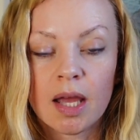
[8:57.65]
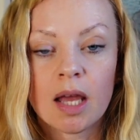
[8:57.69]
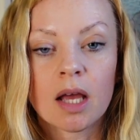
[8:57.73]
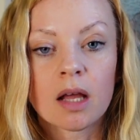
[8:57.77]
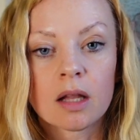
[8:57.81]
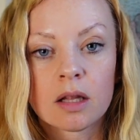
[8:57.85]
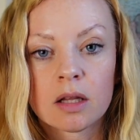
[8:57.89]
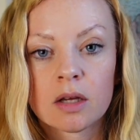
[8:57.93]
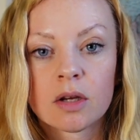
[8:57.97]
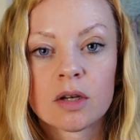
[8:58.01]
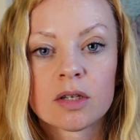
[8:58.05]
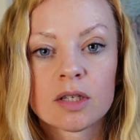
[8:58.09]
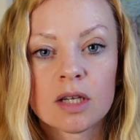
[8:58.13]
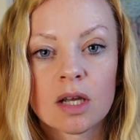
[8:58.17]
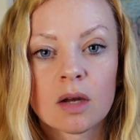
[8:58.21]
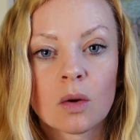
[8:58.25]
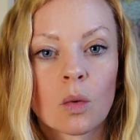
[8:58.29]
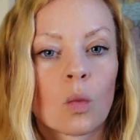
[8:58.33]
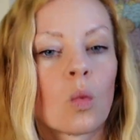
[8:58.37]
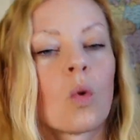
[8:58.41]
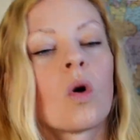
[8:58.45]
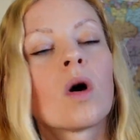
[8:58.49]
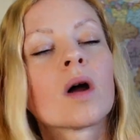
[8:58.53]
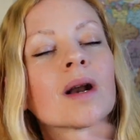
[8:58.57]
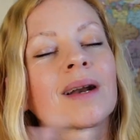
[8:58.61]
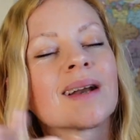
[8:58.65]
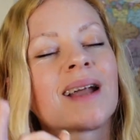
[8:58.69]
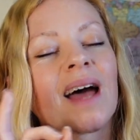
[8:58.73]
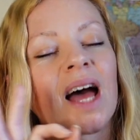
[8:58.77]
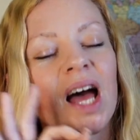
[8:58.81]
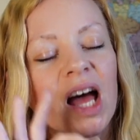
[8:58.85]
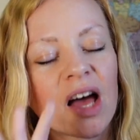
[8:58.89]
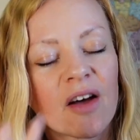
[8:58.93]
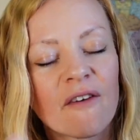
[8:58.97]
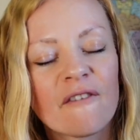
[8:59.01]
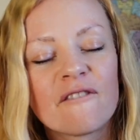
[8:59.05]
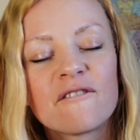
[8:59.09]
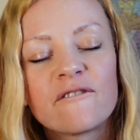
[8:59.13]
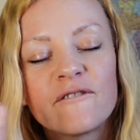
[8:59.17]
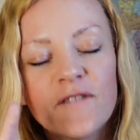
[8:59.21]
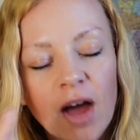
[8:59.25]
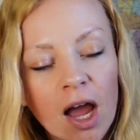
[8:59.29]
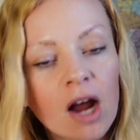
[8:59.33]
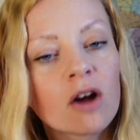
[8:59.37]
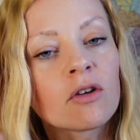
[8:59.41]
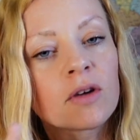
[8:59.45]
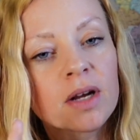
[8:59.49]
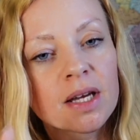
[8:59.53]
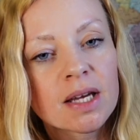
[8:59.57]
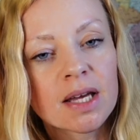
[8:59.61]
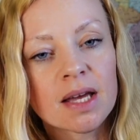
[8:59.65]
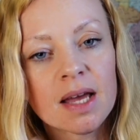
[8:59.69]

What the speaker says: including 1 very